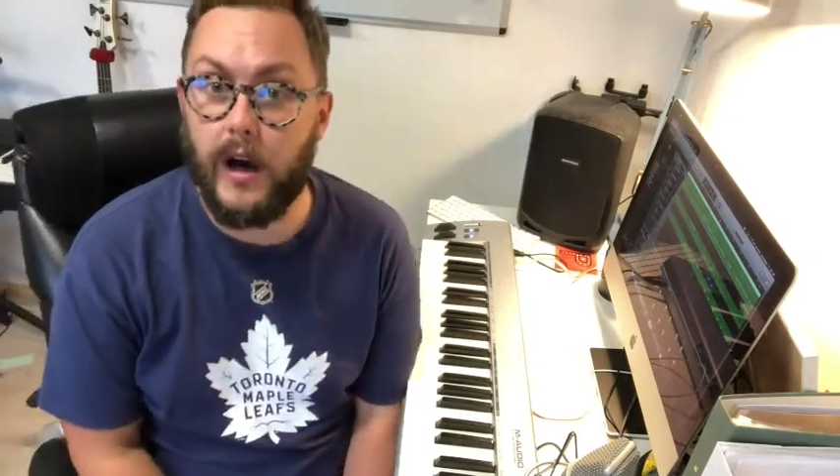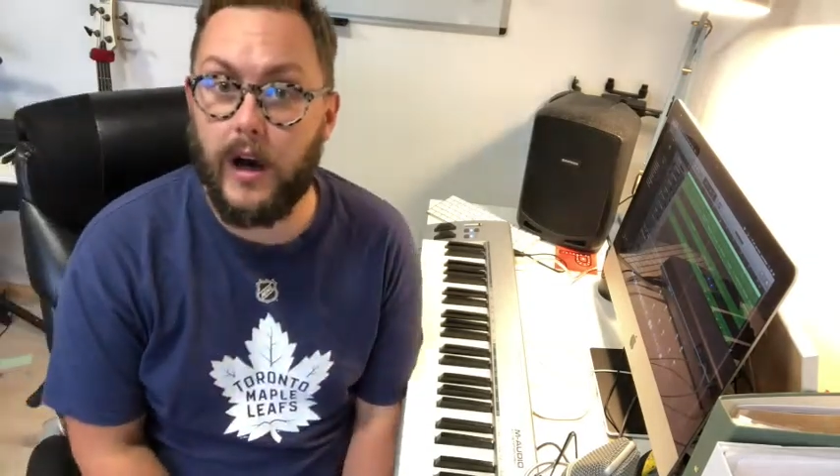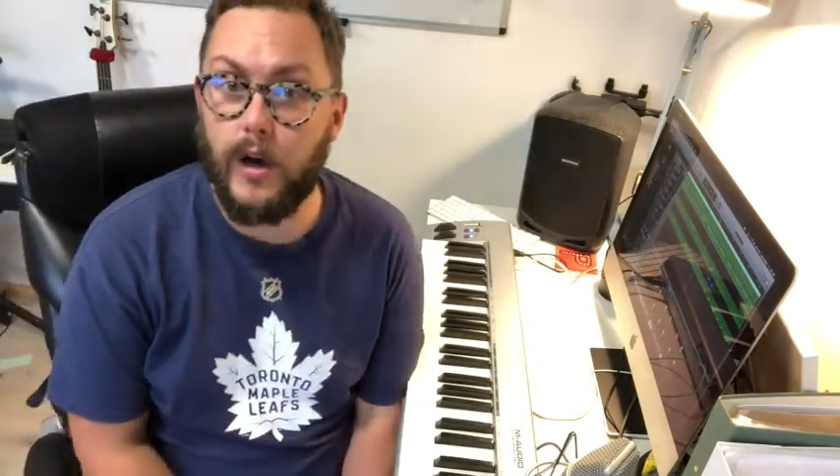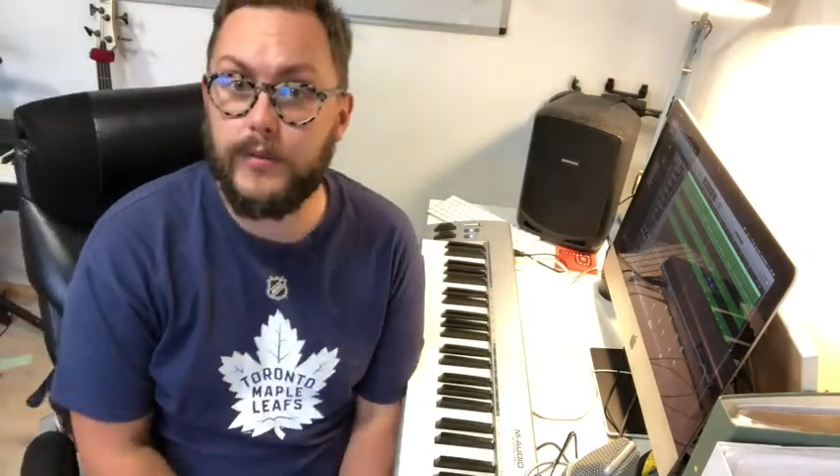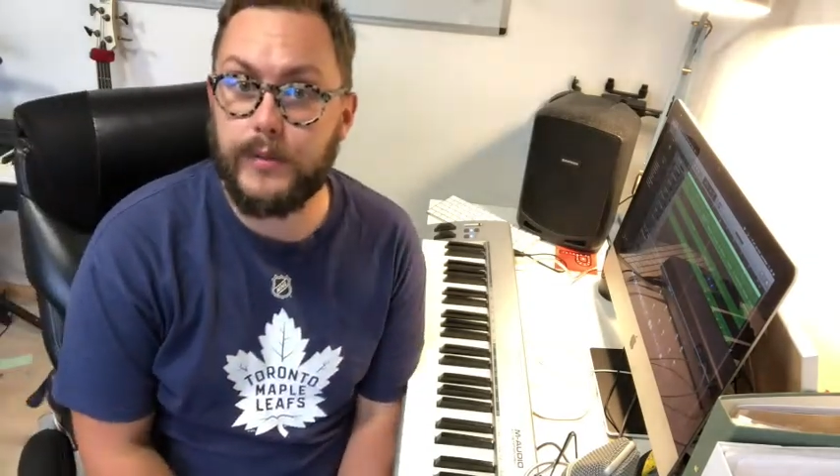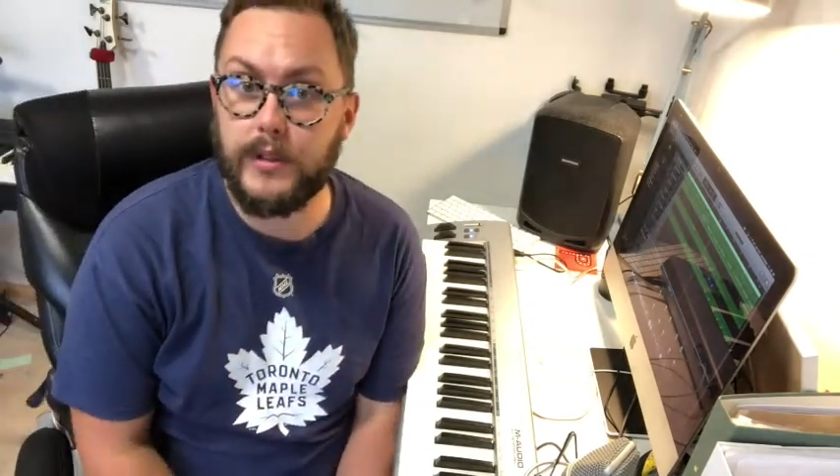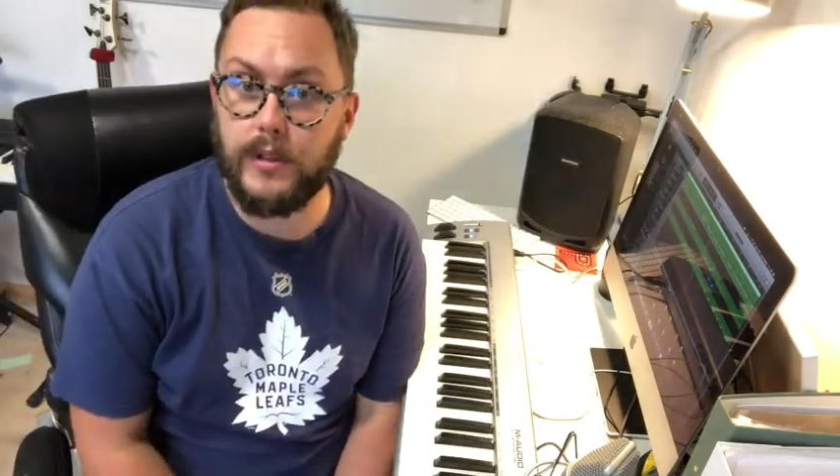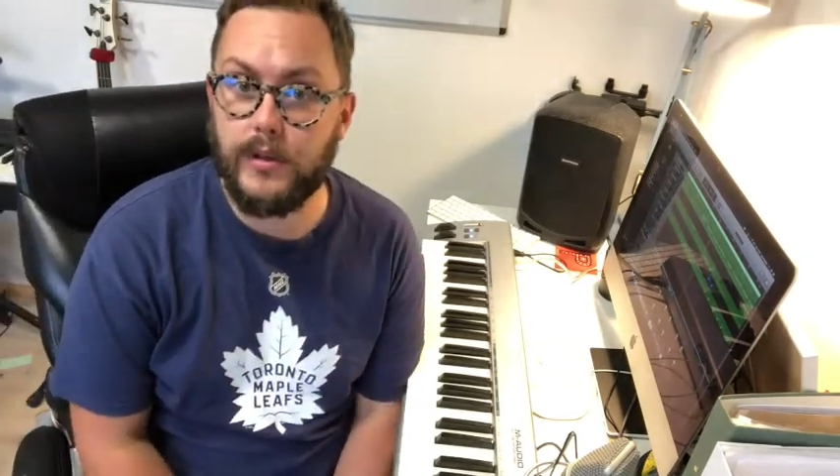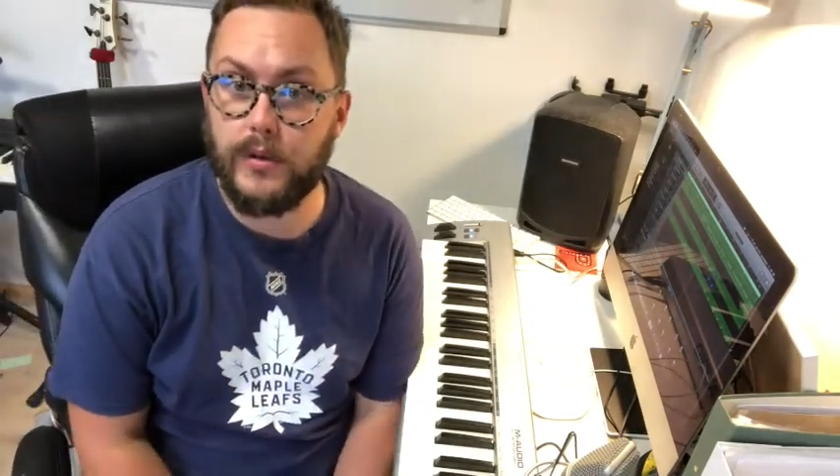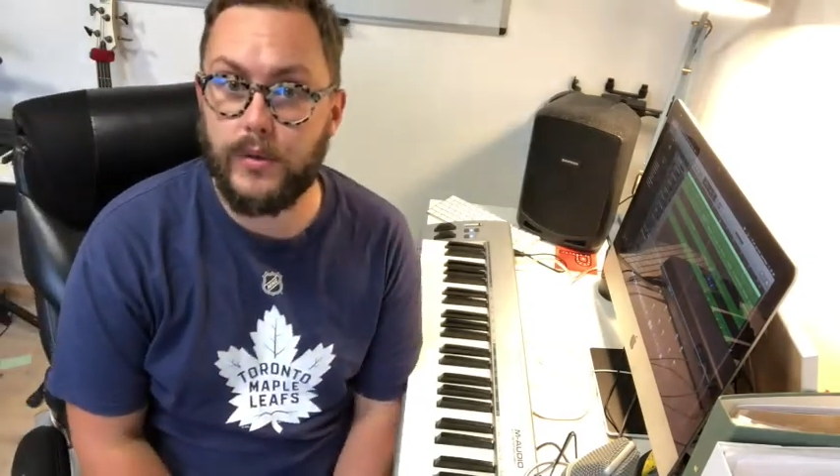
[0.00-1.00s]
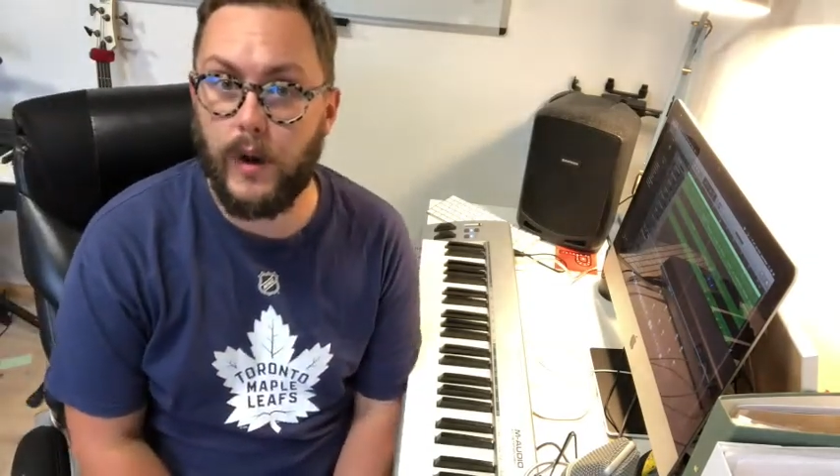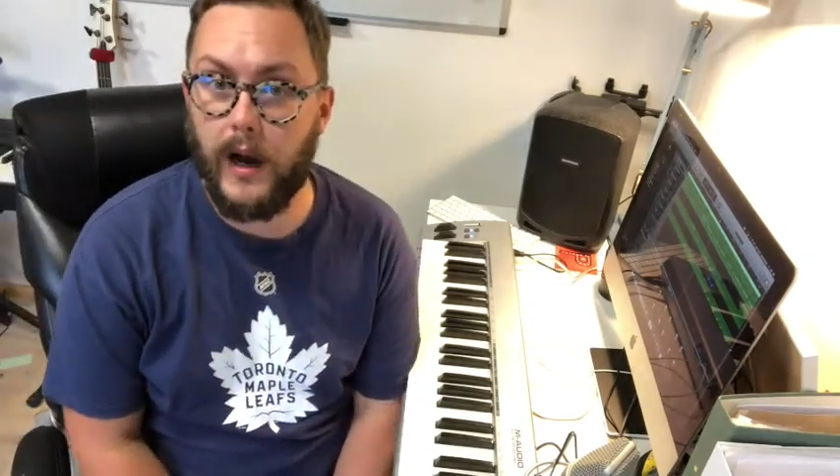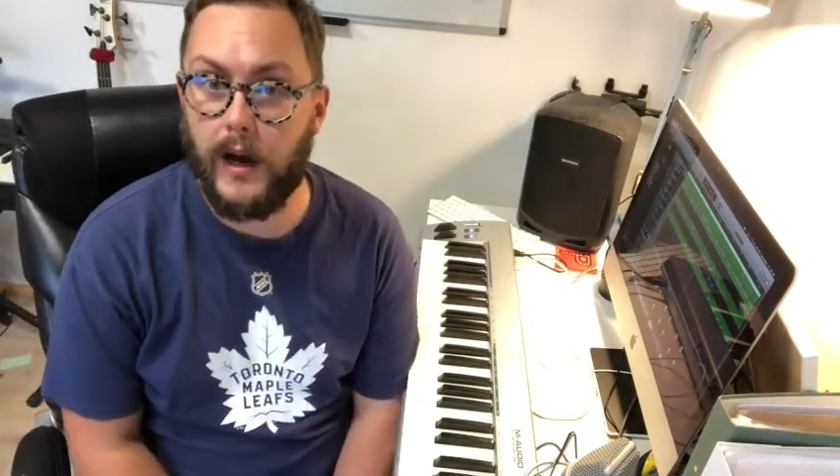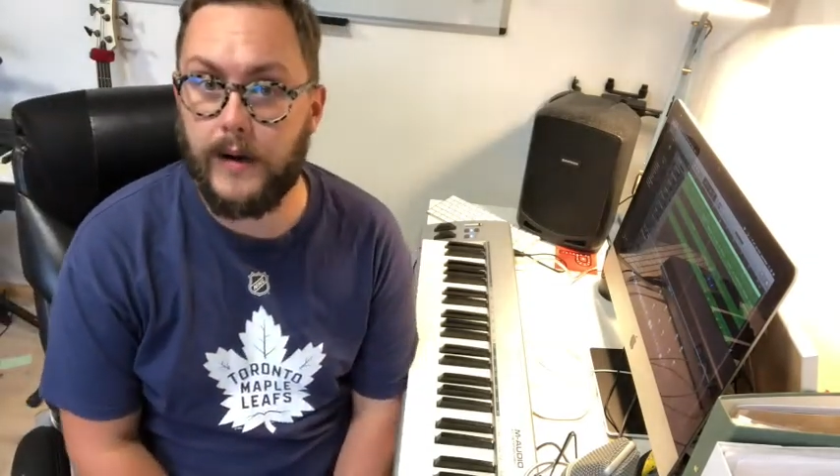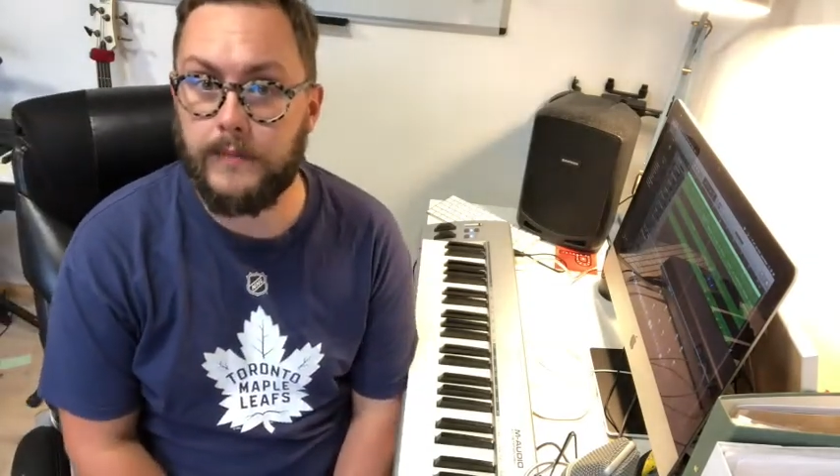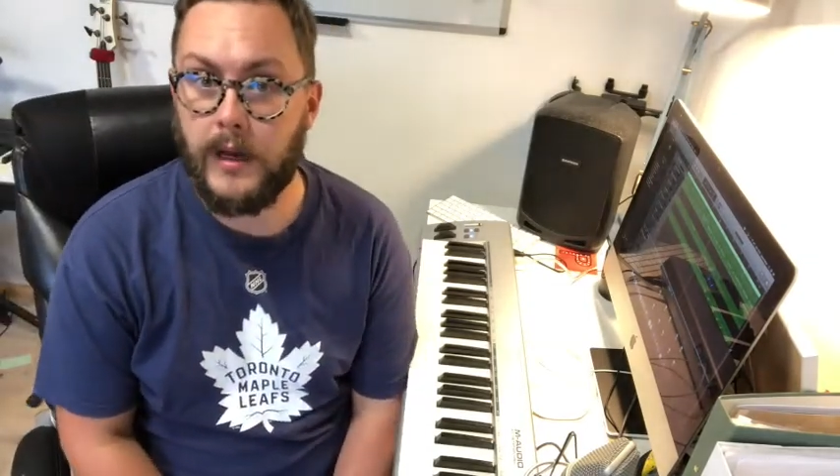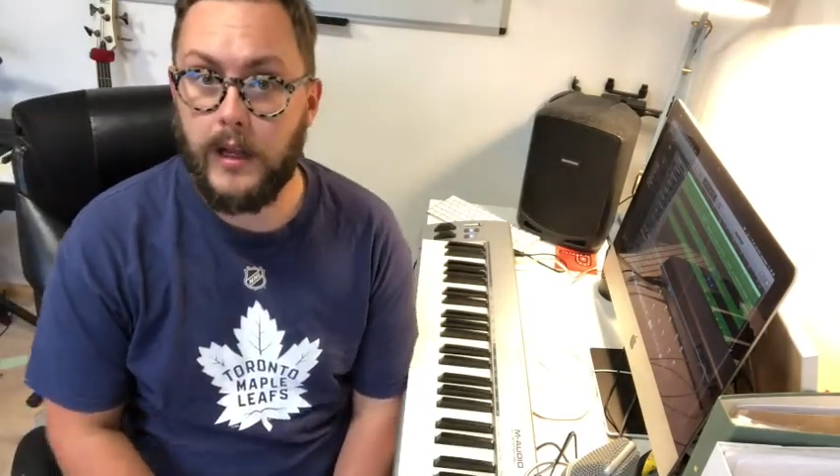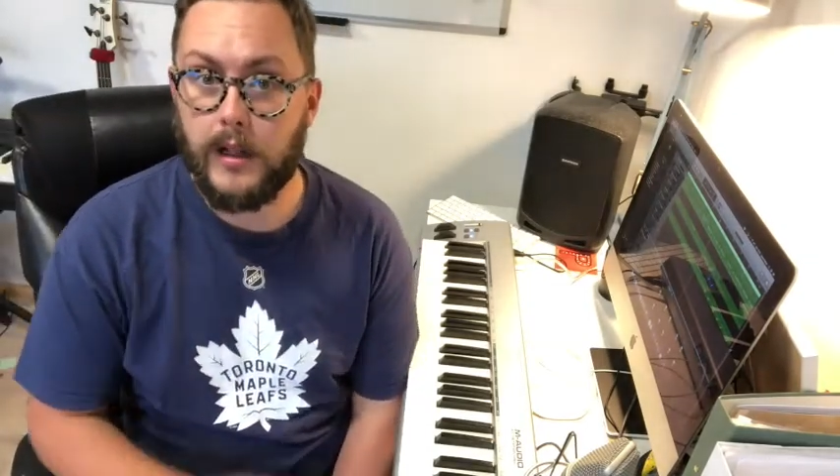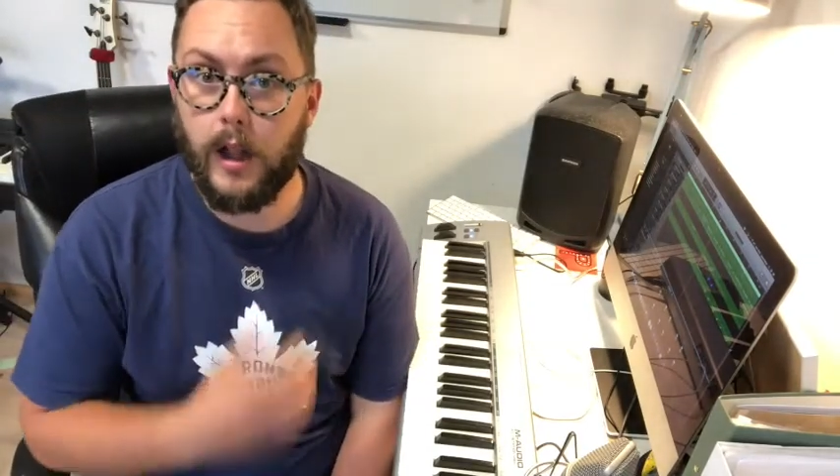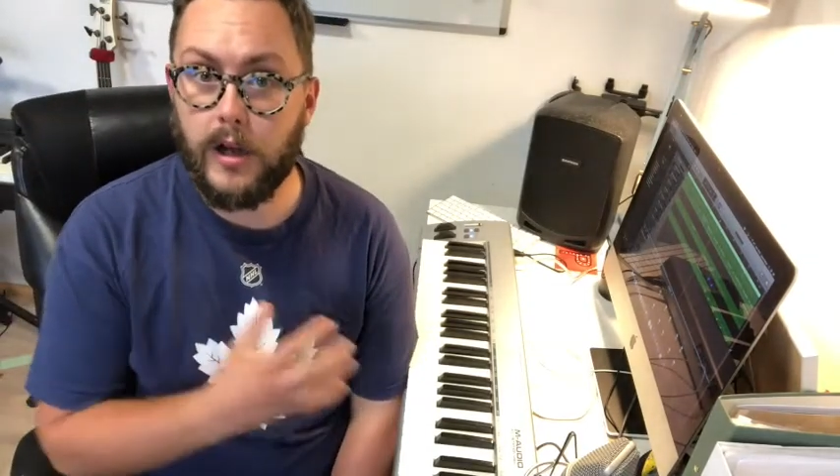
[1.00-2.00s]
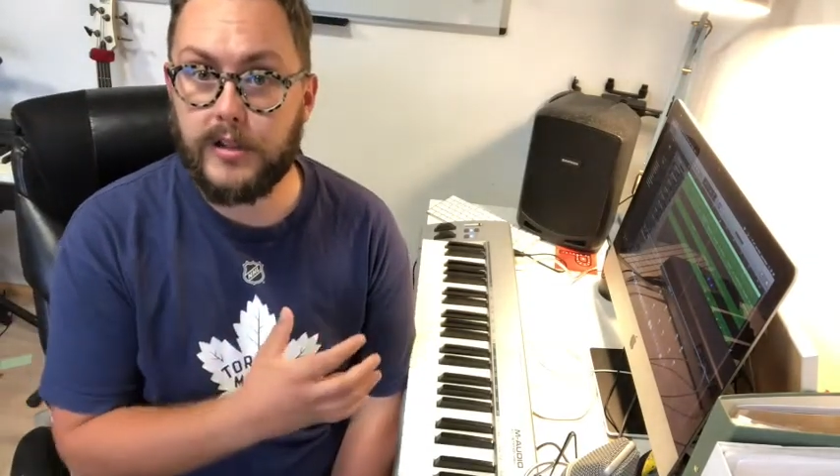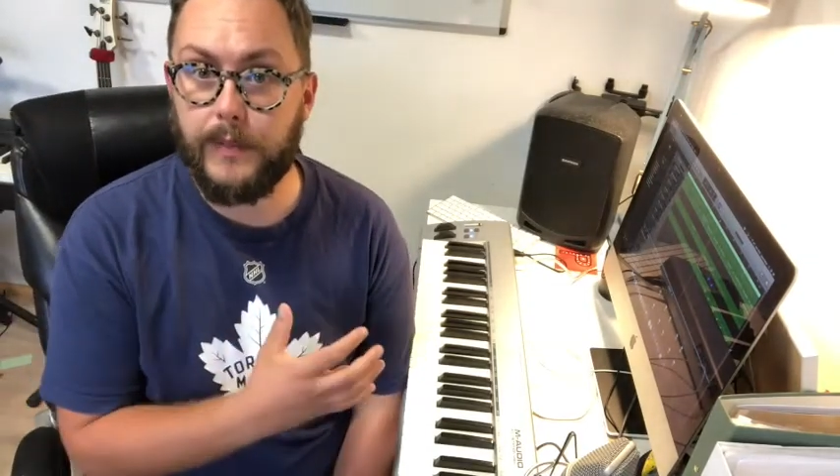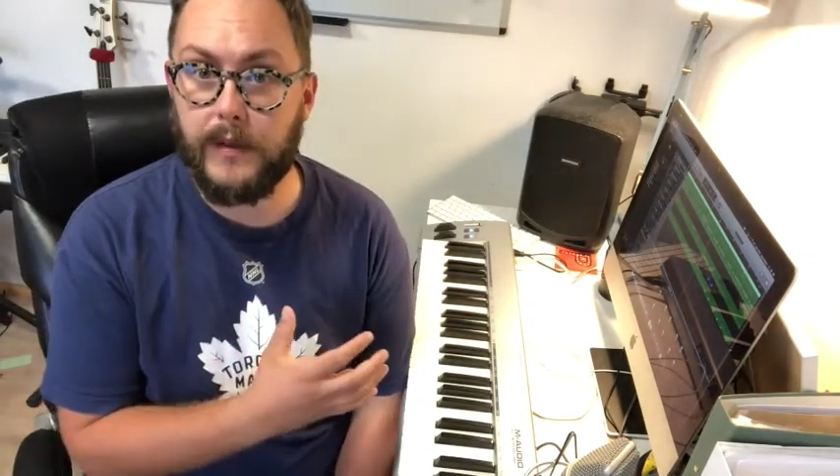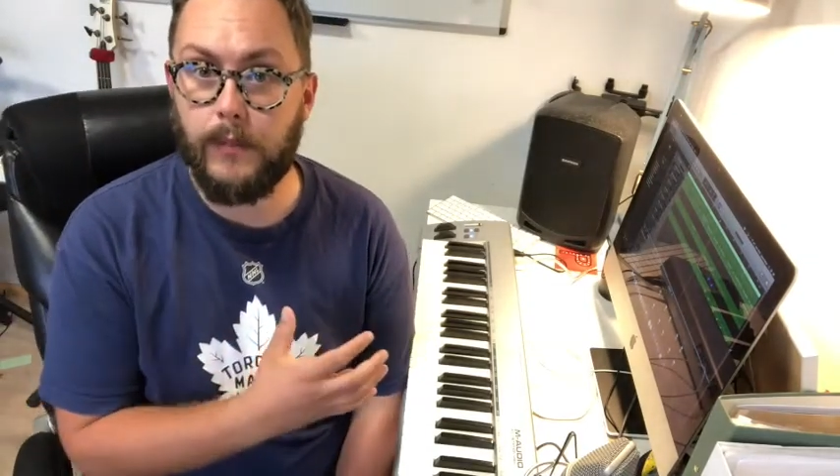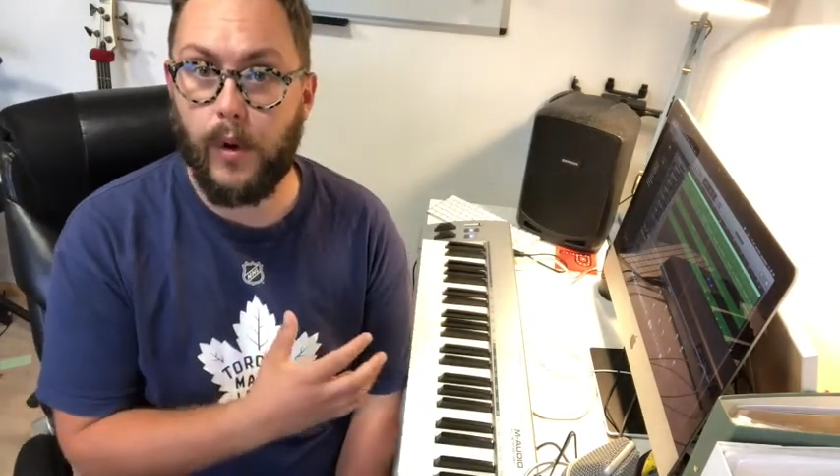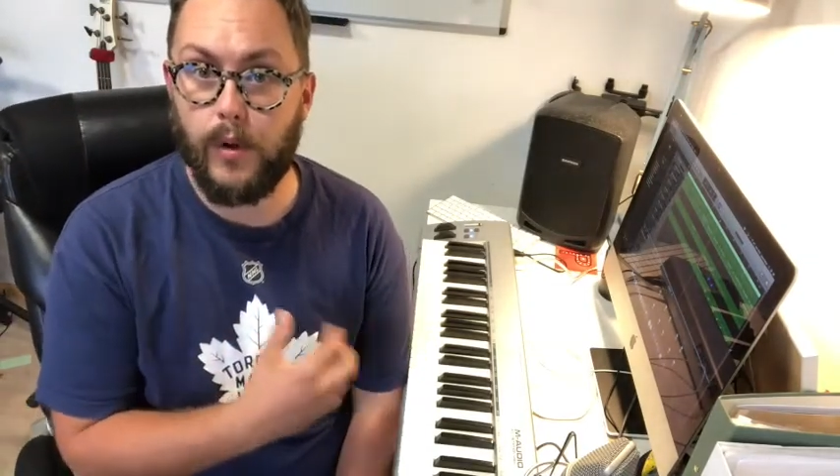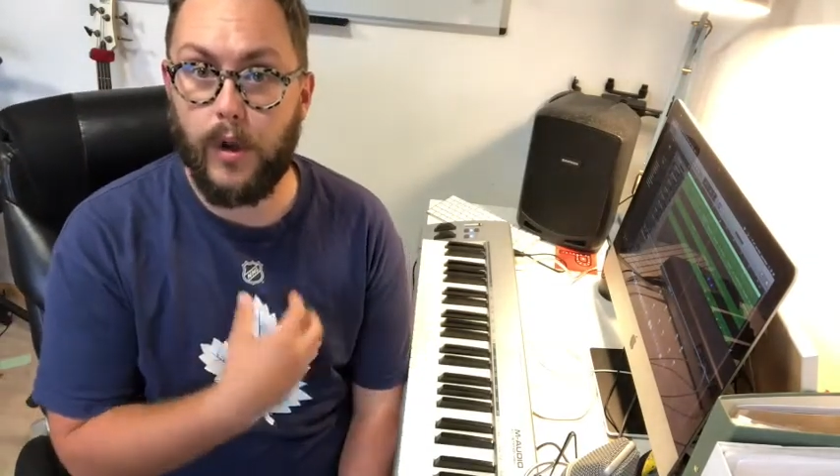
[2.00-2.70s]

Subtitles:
I hope you learned a bit more,